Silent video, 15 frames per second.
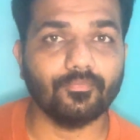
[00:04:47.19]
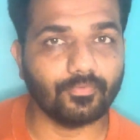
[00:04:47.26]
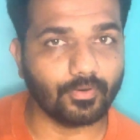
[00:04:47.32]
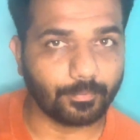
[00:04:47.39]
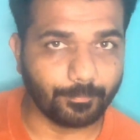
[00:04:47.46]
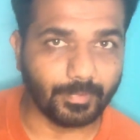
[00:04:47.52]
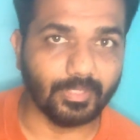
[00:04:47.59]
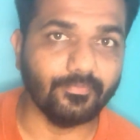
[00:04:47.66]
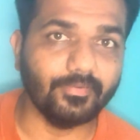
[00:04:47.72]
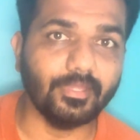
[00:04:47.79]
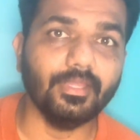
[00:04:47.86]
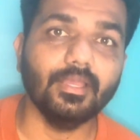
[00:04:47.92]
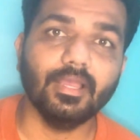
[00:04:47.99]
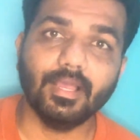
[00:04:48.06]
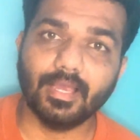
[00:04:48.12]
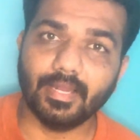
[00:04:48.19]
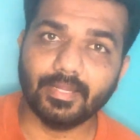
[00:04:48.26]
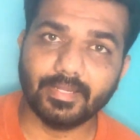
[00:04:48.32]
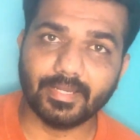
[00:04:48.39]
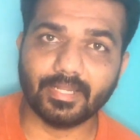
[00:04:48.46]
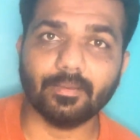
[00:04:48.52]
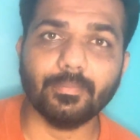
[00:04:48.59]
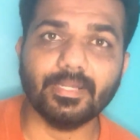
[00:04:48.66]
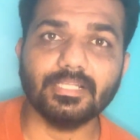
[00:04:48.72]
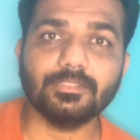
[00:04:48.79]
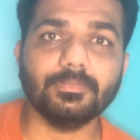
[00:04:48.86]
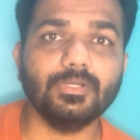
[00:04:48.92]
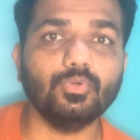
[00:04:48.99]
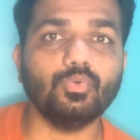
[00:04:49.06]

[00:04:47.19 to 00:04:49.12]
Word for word: for PV and data management